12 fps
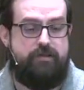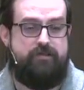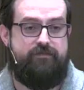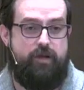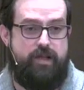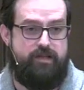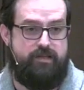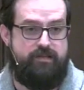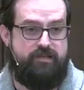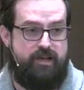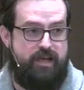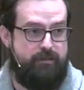friend in
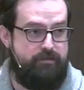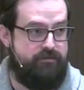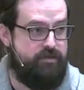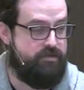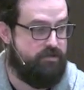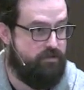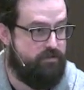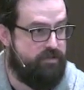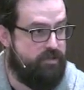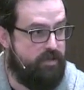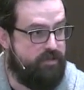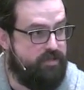times of uncertainty
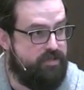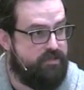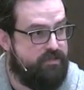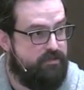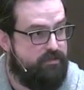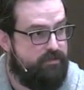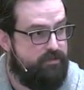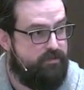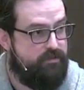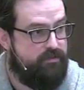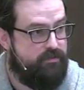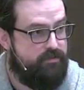like this,
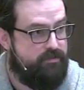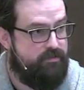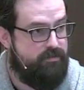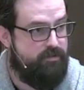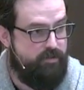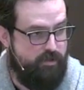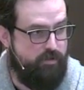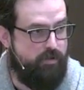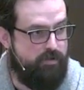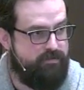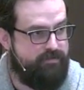Google.